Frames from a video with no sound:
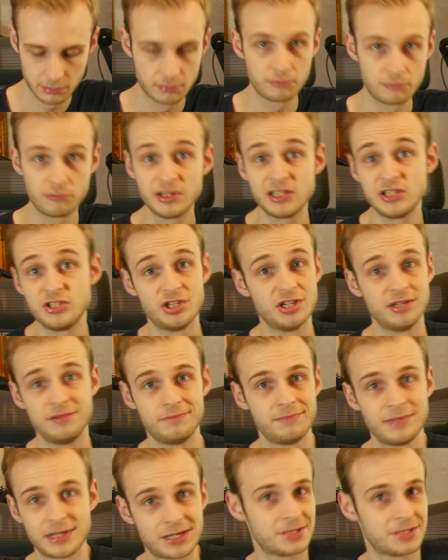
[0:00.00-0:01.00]
region
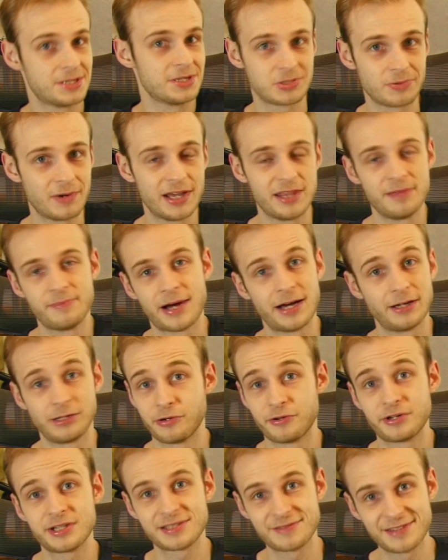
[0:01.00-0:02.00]
because it's where the
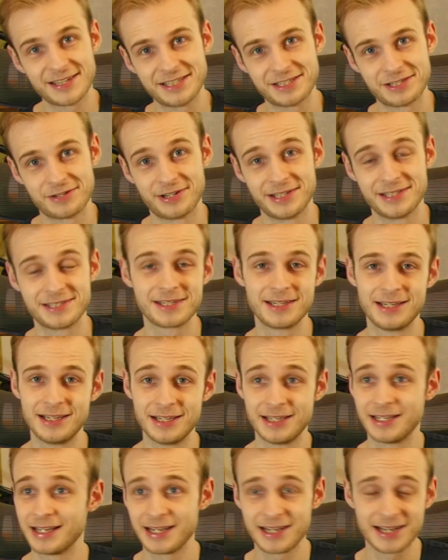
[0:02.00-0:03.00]
pyloric sphincter is.
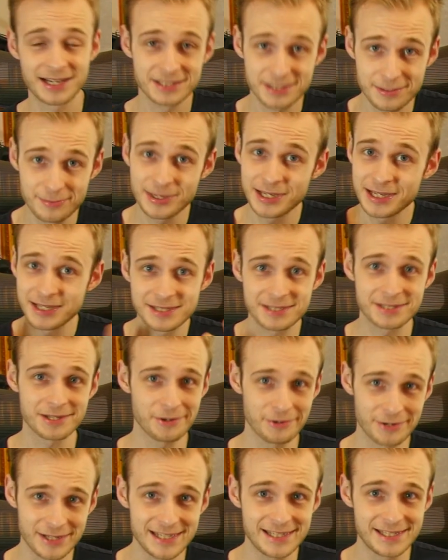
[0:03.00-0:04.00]
Anatomy is
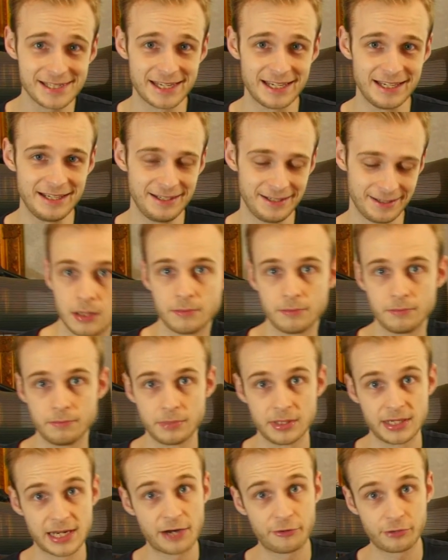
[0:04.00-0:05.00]
so easy.
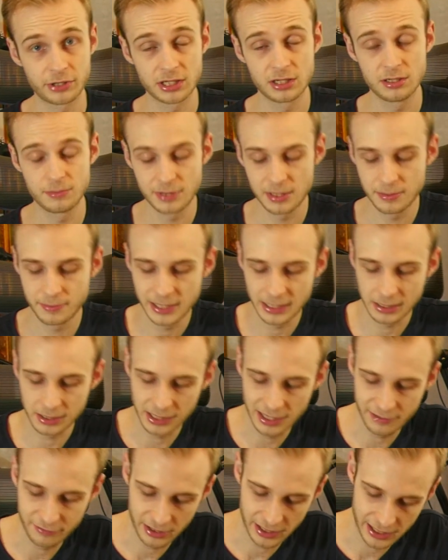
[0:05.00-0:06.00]
But now we're going to be a bit
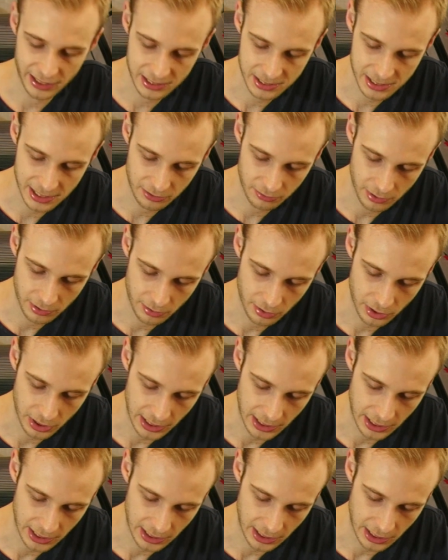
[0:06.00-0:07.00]
clever. I said we were
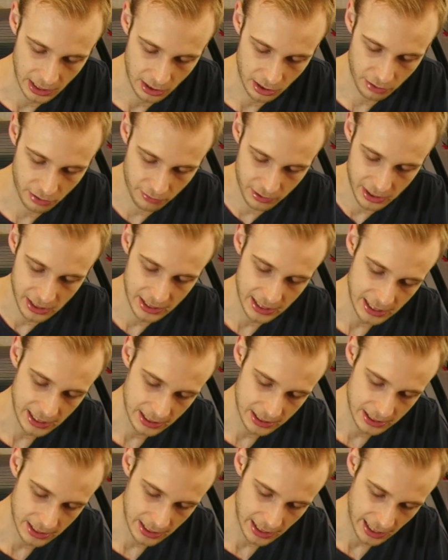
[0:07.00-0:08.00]
thinking in
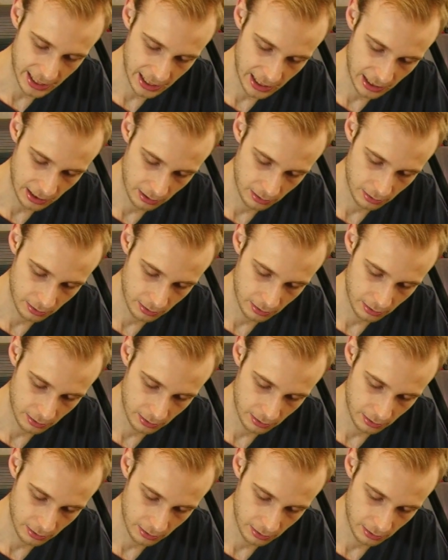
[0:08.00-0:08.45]
3D today,